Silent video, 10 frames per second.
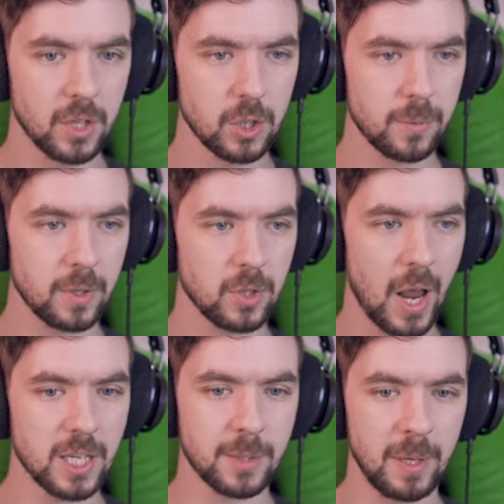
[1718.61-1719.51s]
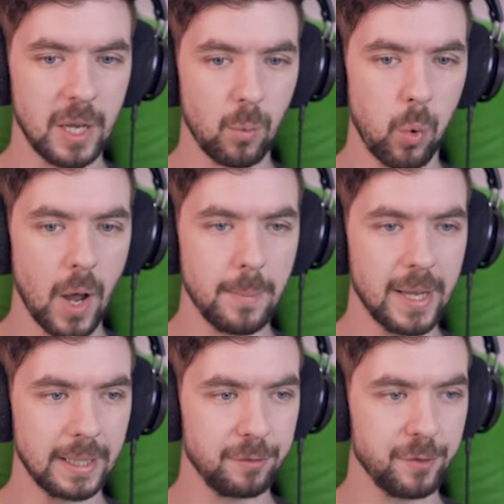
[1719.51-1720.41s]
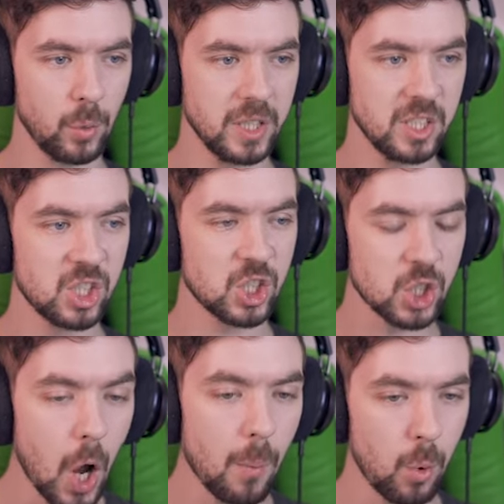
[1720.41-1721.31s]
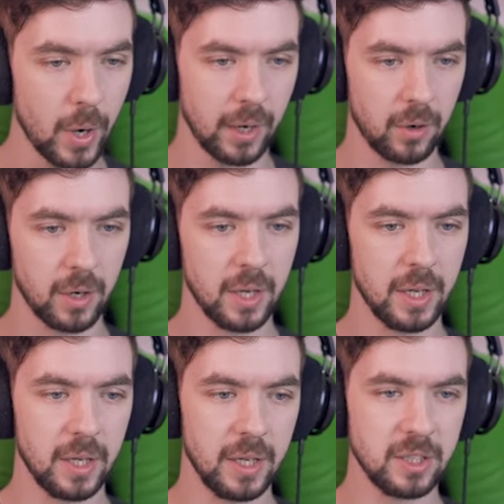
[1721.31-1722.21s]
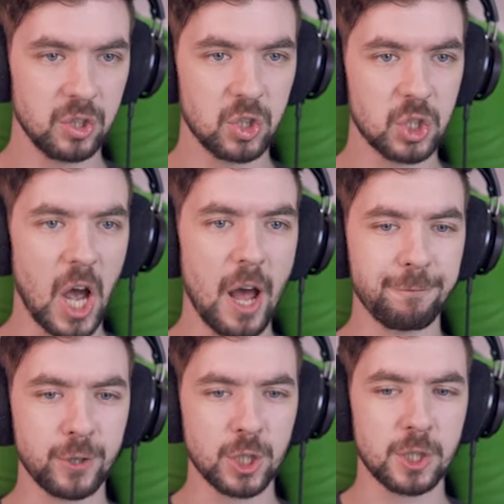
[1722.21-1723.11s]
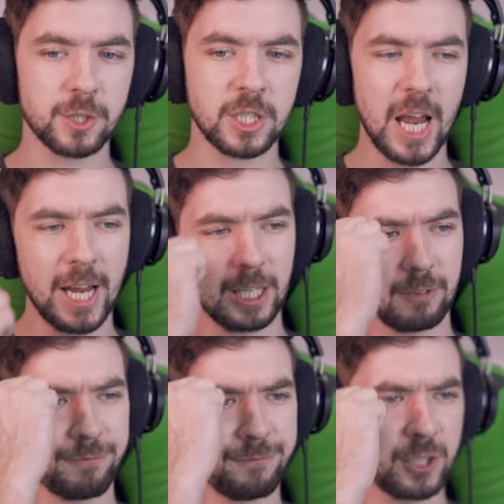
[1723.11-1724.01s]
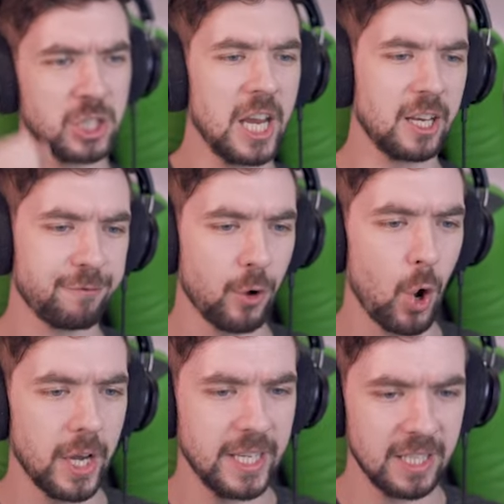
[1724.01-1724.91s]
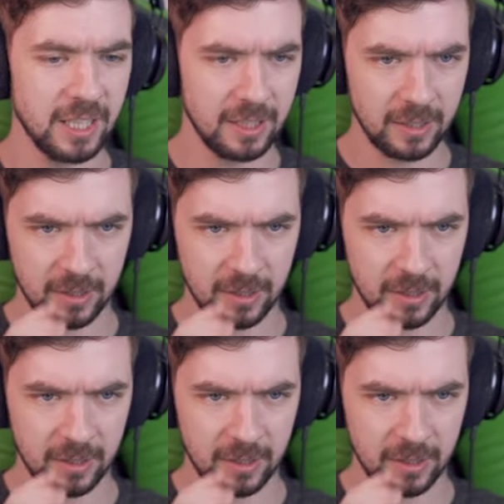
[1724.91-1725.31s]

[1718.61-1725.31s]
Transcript: There's, there has to be like one metal floating somewhere in this godforsaken forsaken void.